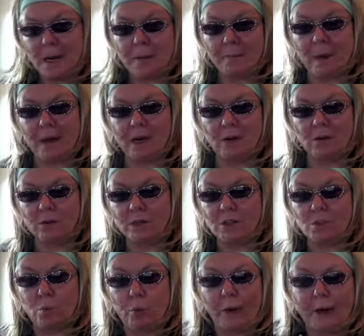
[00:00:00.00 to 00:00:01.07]
made all
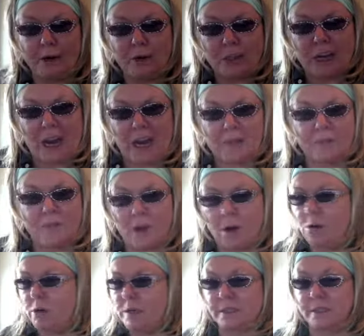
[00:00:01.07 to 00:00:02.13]
these weird kind of
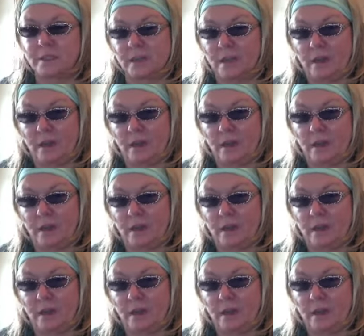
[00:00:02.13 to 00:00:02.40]
noises.